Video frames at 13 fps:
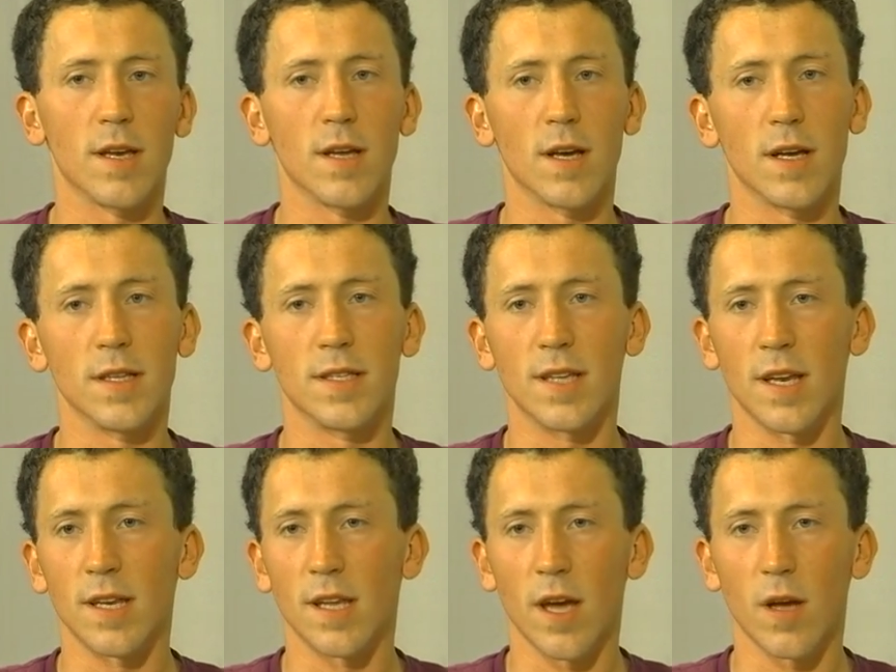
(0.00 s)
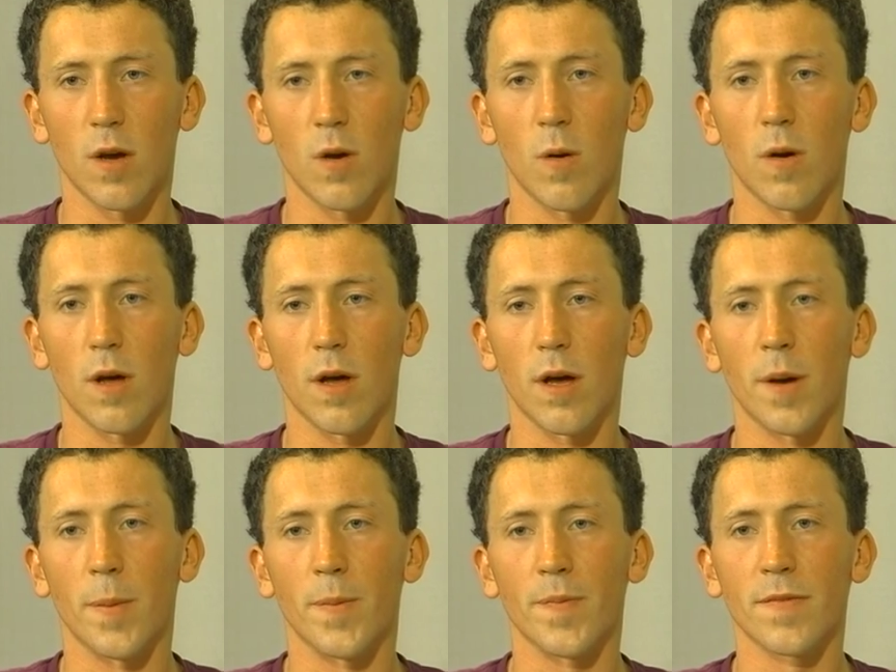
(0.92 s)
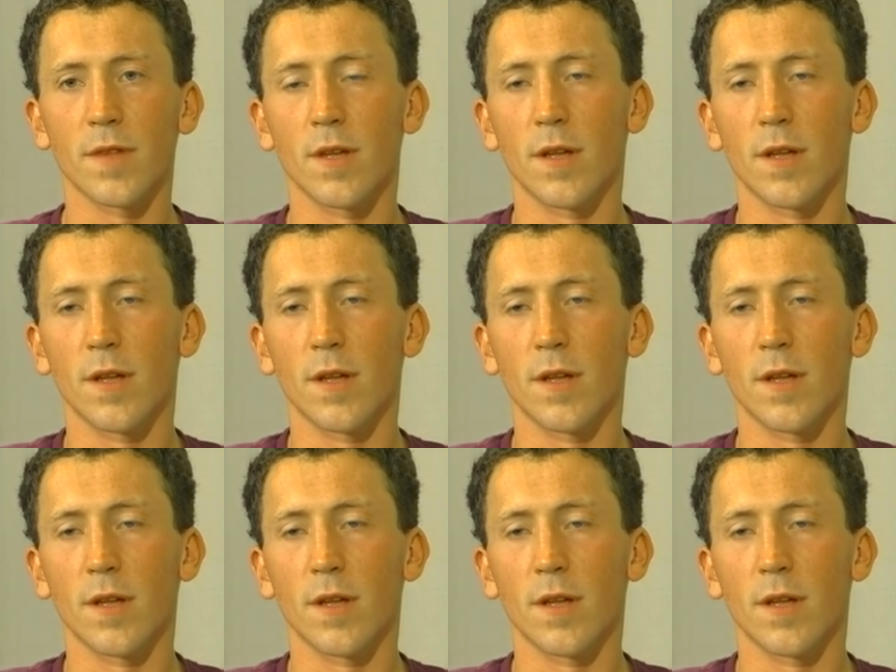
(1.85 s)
and uh, in San Diego, um,